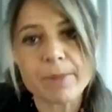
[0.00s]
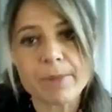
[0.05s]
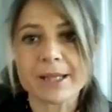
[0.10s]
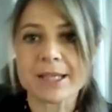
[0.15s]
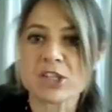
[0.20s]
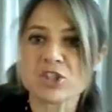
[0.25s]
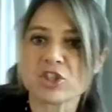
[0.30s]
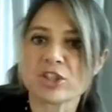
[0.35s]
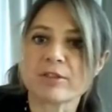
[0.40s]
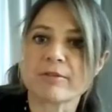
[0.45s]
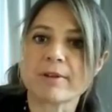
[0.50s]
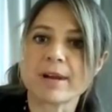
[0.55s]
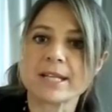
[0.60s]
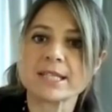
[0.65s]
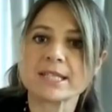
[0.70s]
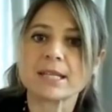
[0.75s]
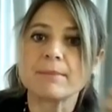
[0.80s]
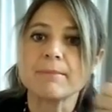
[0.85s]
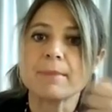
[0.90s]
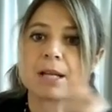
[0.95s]
but it
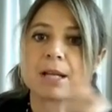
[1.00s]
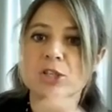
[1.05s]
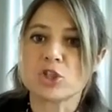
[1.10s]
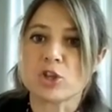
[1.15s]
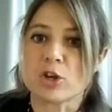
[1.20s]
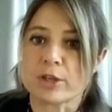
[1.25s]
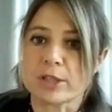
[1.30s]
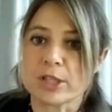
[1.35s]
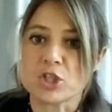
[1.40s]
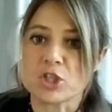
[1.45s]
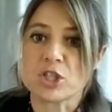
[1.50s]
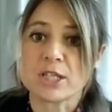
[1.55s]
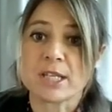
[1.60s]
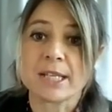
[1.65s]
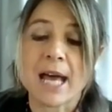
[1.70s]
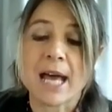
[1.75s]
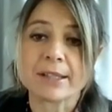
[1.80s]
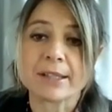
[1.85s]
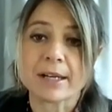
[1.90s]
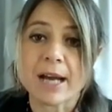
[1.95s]
generates demand shortages
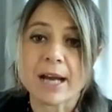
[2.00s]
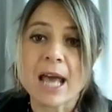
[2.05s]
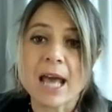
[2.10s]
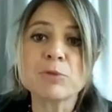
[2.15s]
in other.